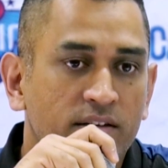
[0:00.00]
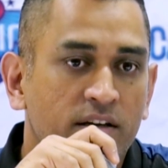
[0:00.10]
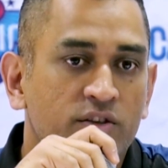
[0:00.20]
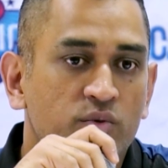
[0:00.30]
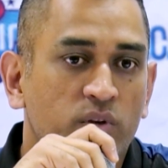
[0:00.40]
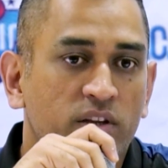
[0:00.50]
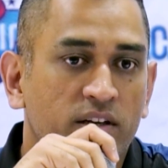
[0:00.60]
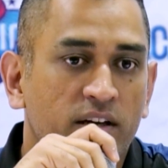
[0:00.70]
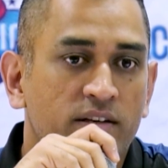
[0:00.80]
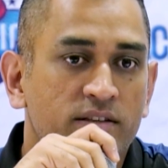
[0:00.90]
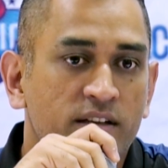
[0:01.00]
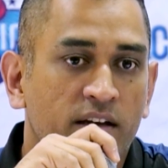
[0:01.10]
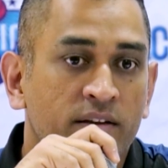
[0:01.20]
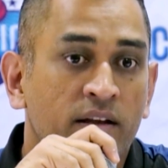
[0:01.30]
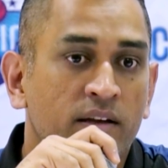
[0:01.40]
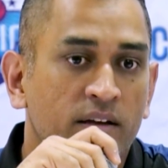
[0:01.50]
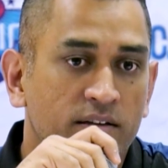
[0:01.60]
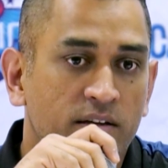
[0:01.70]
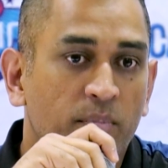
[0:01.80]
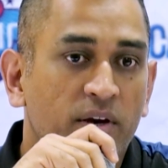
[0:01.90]
in touch with the kids and
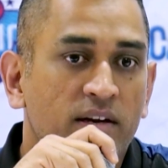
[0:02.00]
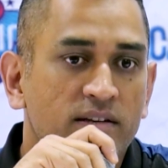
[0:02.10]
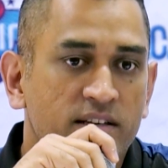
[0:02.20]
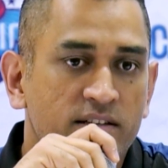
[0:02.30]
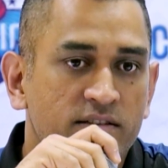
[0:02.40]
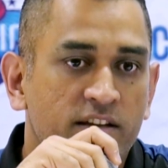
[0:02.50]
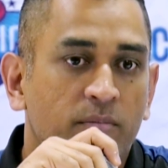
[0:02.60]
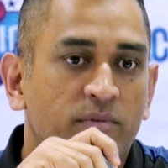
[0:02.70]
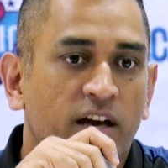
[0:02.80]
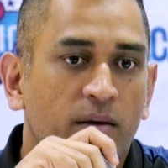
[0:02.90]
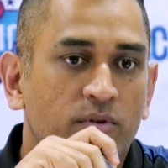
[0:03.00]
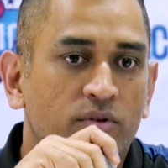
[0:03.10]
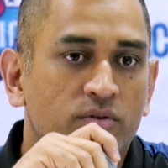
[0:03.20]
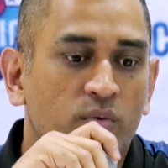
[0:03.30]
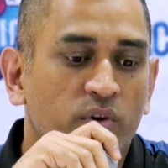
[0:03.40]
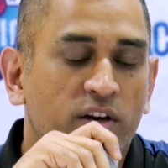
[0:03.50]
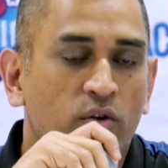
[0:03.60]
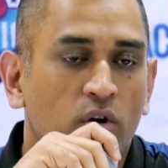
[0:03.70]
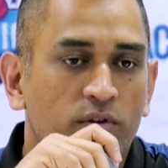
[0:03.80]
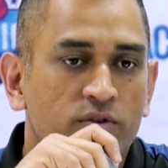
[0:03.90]
the parents at the same time, you know, so we
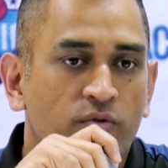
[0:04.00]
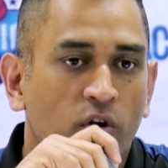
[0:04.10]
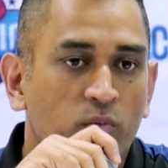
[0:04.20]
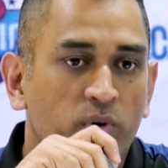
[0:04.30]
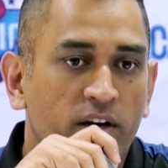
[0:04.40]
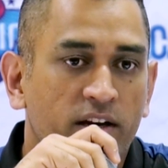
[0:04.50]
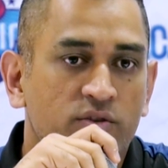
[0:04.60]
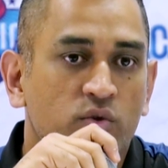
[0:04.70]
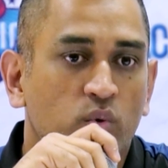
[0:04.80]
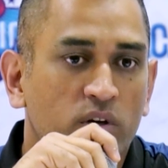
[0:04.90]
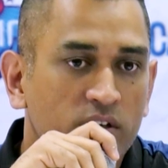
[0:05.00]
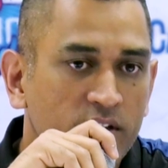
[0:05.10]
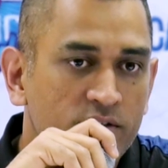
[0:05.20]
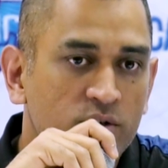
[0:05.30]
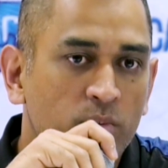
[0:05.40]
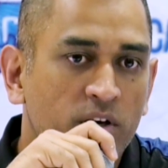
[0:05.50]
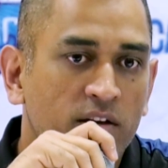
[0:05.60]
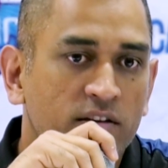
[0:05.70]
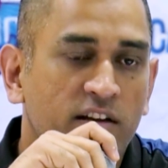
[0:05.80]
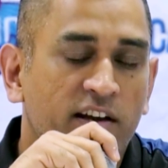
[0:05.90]
can always formulate as to what needs to be
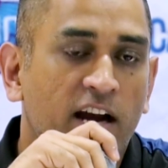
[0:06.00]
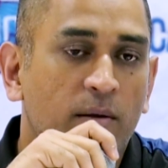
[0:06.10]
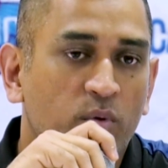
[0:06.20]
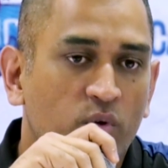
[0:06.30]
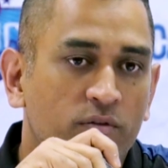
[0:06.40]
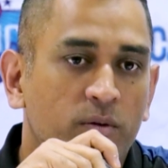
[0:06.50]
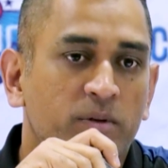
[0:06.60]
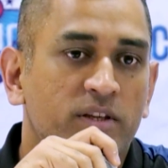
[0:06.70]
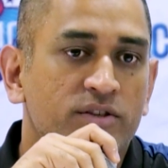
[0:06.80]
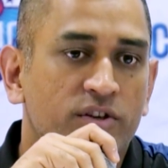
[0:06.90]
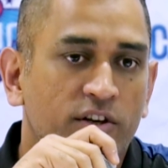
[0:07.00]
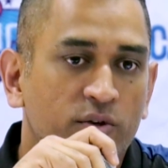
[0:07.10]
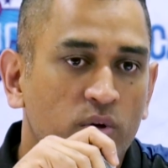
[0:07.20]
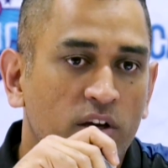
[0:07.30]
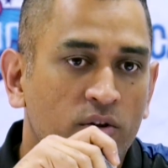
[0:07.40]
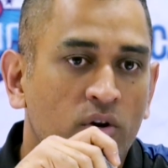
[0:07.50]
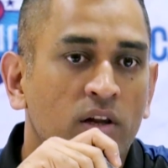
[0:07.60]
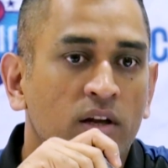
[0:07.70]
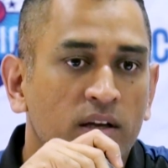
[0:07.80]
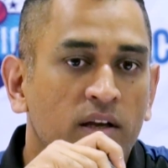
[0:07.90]
done in the academy, what will be the schedule and all.